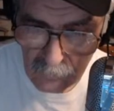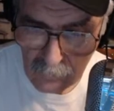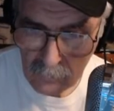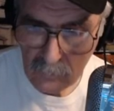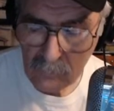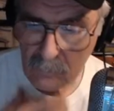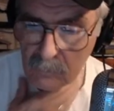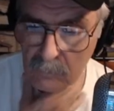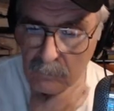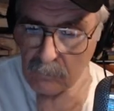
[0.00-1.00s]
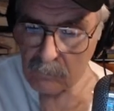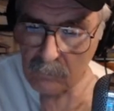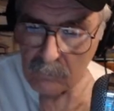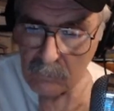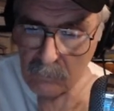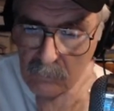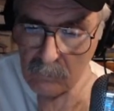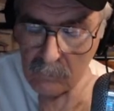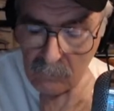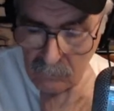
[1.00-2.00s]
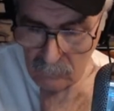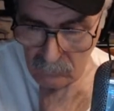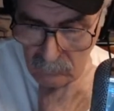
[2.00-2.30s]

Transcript: hearing and see who else is going to check in.